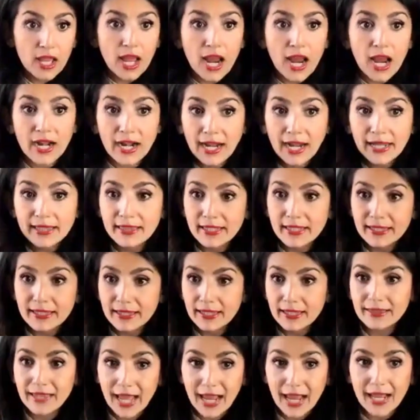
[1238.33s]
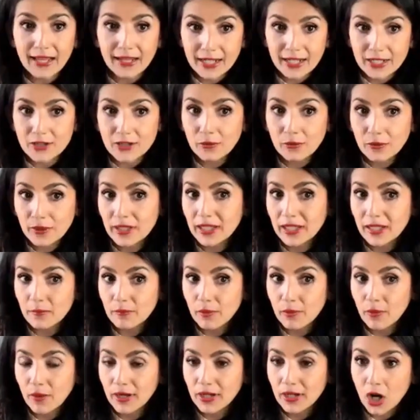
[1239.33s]
And I think that is a really
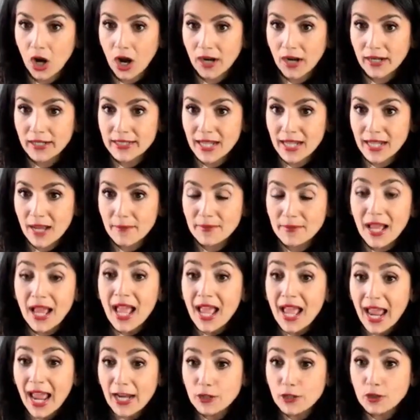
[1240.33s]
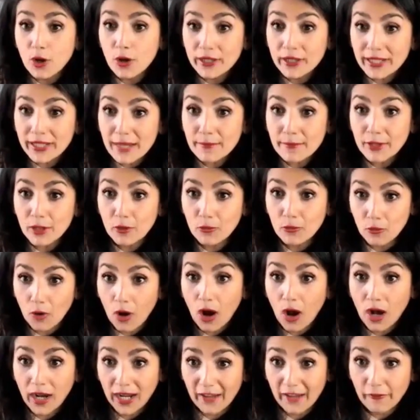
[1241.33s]
important concept. And don't get me
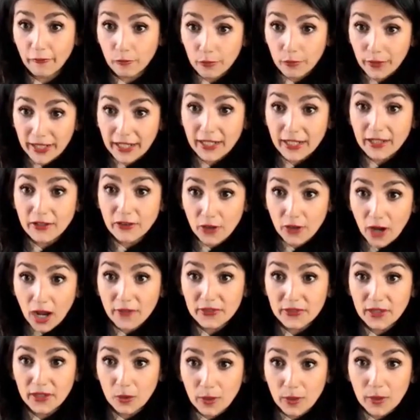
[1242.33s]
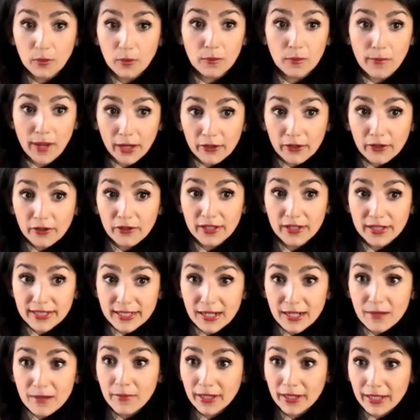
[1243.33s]
wrong, if we thought that we were better than
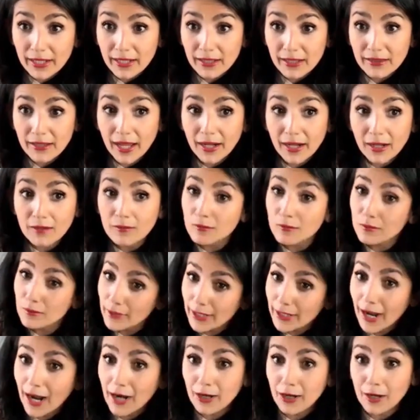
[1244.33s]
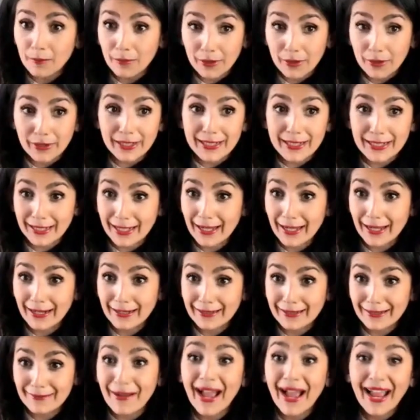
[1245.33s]
somebody, like, we got our booties
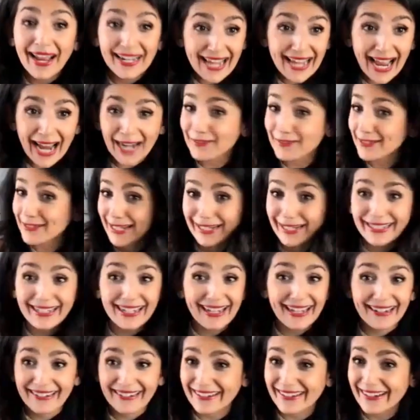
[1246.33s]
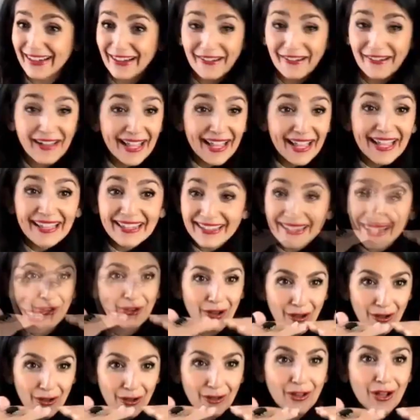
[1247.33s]
kicked. My dad was like, no, no, no. We're
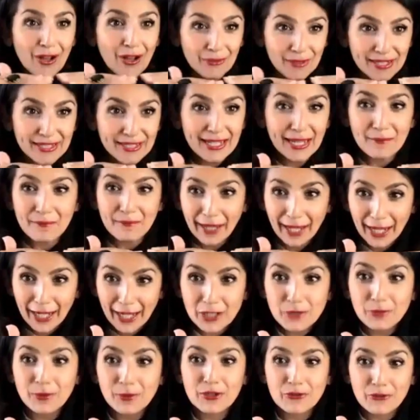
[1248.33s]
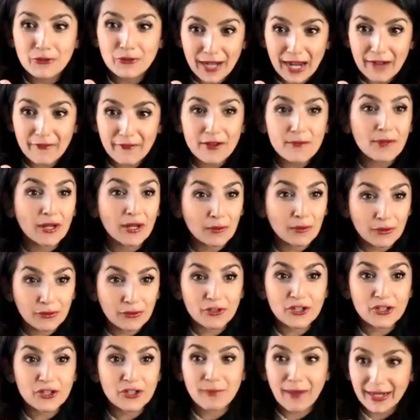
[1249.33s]
all on the same page. We treat everybody with
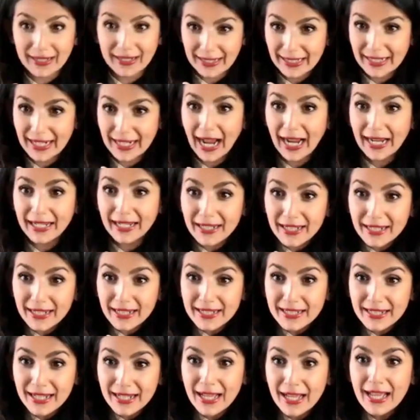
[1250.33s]
respect and kindness,